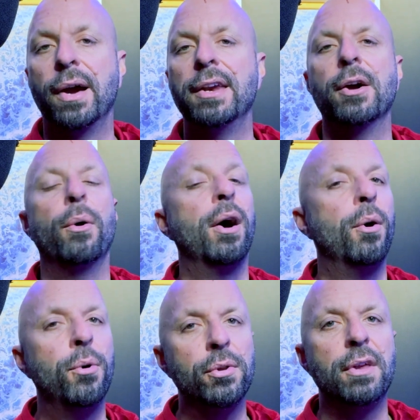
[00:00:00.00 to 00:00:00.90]
I know a
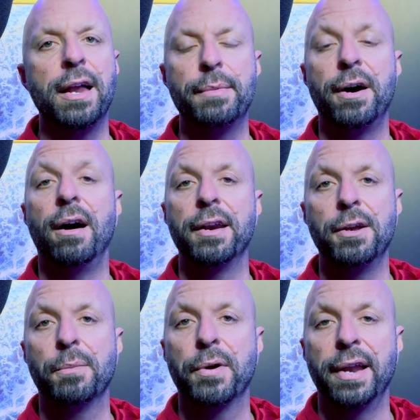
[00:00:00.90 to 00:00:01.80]
whole lot about
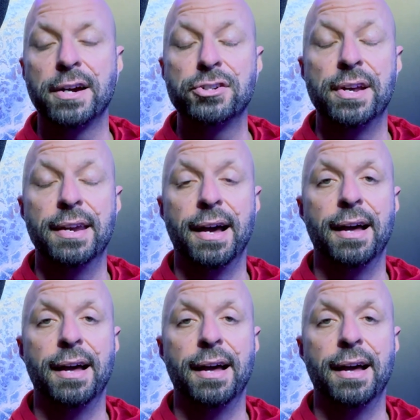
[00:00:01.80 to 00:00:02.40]
audio production.